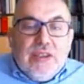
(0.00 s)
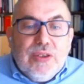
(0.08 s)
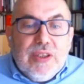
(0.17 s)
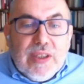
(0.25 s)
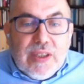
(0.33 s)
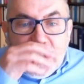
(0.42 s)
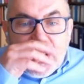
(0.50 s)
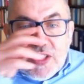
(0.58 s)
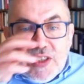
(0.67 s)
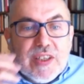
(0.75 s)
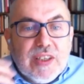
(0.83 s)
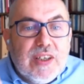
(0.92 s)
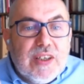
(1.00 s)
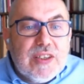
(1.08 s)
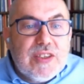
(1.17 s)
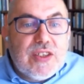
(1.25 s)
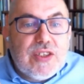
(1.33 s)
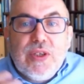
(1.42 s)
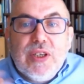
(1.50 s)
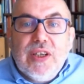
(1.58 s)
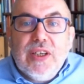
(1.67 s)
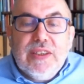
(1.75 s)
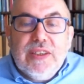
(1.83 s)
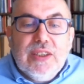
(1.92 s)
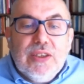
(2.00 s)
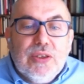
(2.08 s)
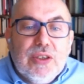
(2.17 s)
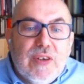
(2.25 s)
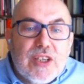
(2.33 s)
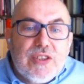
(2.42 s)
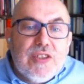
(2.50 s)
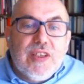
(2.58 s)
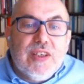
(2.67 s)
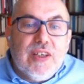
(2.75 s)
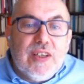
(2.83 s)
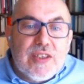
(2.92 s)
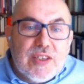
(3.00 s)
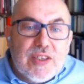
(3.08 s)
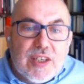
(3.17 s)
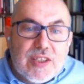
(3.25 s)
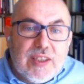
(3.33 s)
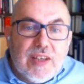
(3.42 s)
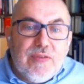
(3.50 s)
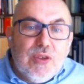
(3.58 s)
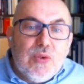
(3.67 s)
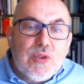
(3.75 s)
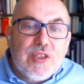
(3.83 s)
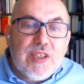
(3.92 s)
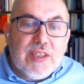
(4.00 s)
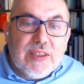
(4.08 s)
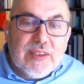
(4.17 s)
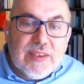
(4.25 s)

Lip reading: the questions and answers. You can write it into the questions and answers, and then we will see it.